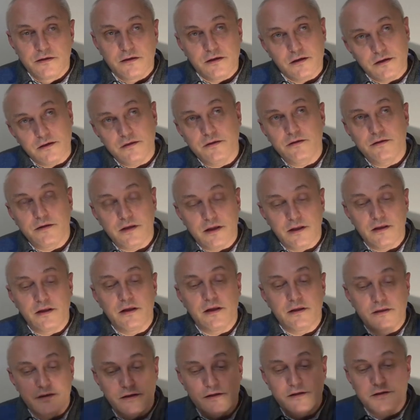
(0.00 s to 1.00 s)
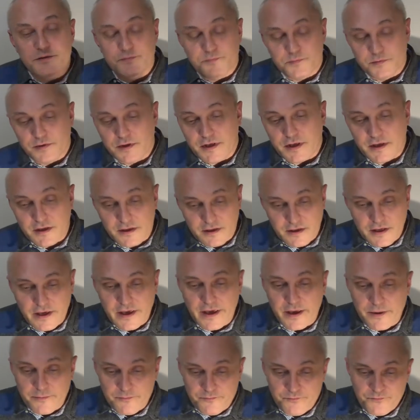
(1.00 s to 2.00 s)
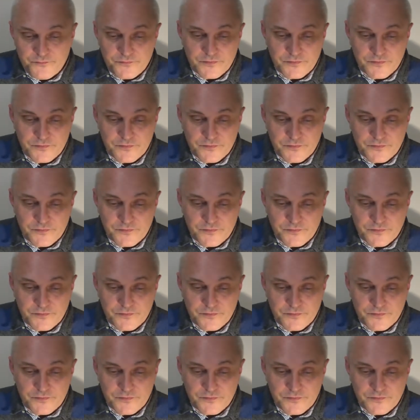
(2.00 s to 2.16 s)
and then let us play a game.